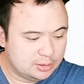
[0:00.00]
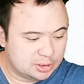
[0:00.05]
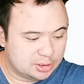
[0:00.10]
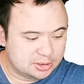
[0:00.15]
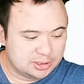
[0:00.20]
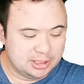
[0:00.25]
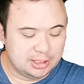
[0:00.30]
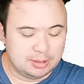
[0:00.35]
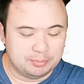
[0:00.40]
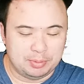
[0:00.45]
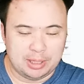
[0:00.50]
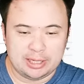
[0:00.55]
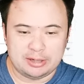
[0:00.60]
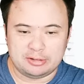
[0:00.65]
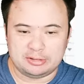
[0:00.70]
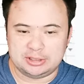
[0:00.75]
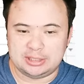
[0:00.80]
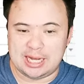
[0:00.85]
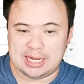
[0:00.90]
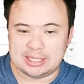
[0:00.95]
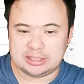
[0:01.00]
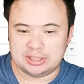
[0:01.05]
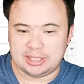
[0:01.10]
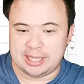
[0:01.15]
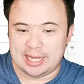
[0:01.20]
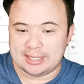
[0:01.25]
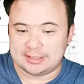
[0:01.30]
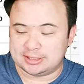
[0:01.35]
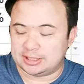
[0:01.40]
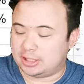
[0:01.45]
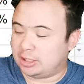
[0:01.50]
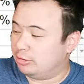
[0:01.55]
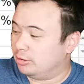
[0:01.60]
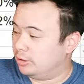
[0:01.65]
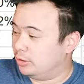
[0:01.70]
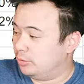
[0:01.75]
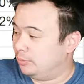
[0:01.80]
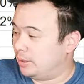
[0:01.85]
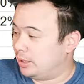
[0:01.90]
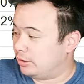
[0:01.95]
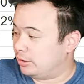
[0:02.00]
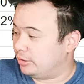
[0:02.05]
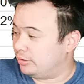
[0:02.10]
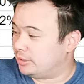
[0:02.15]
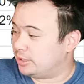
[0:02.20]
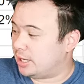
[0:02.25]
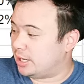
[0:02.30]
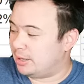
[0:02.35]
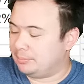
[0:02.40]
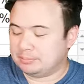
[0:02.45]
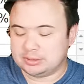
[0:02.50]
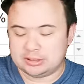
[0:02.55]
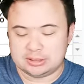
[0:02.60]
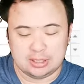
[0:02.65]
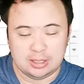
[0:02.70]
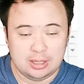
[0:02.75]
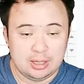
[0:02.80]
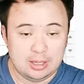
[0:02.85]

Just need the players to actually execute a little better at times.